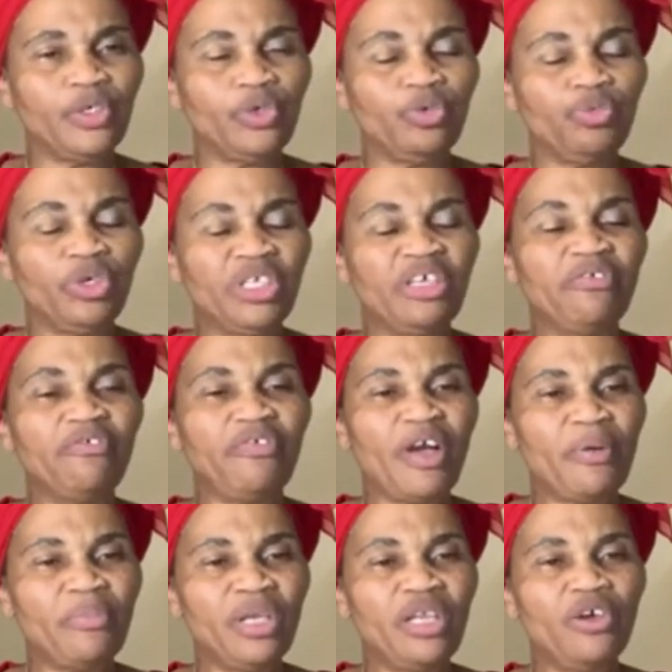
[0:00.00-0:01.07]
with the
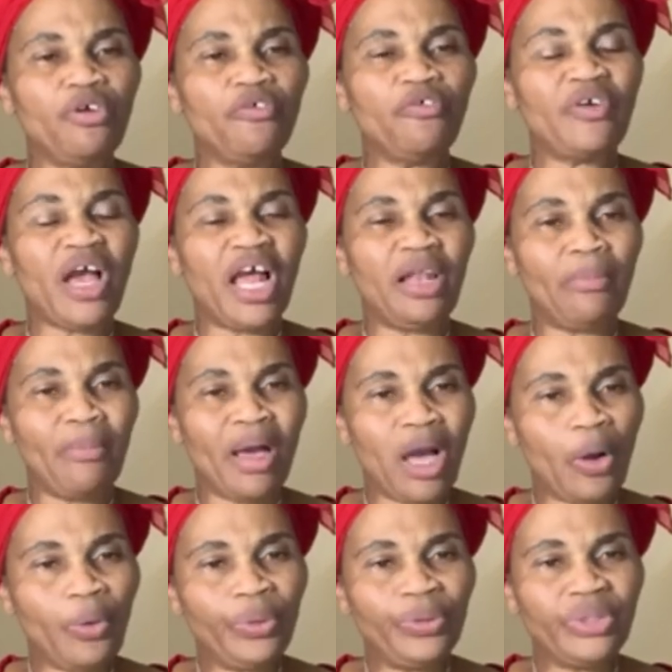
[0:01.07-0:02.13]
family of
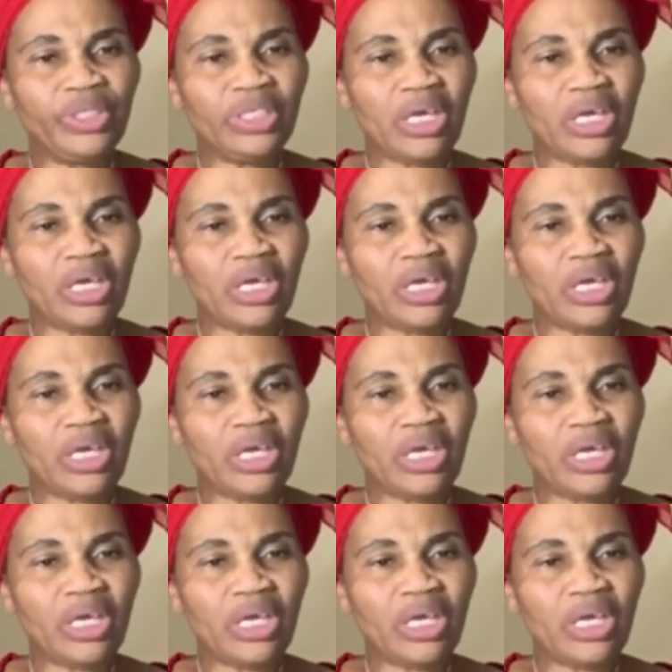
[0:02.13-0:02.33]
Ahmaud